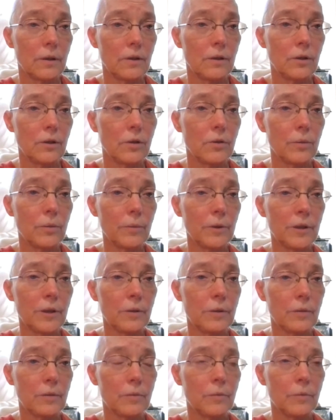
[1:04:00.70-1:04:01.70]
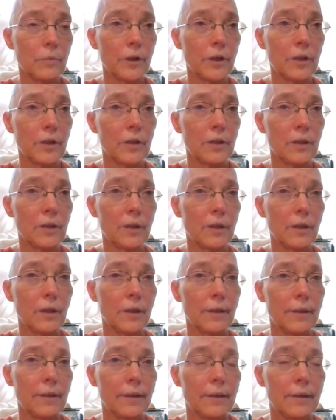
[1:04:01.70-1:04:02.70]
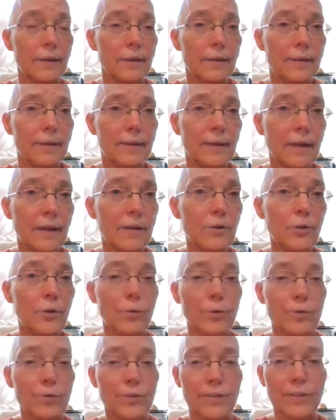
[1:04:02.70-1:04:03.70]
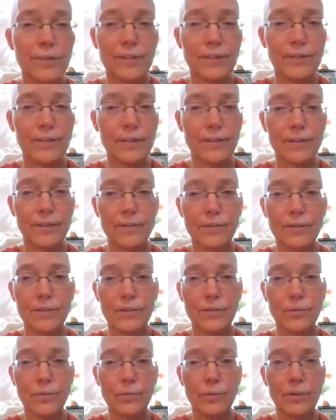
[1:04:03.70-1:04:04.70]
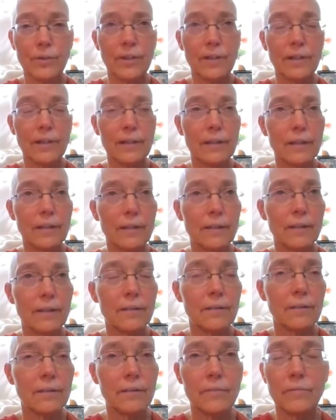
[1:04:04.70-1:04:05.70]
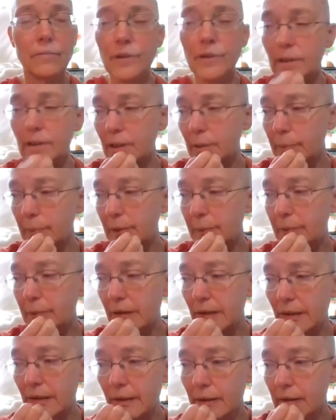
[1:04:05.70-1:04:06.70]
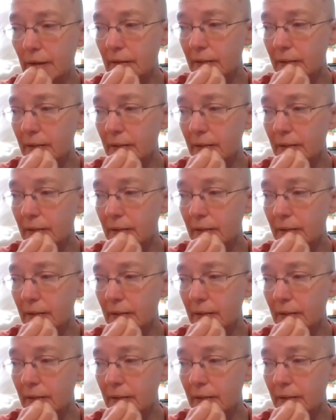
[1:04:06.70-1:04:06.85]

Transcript: You know, I mean, but I know there's this story, I think in the Vinaya maybe,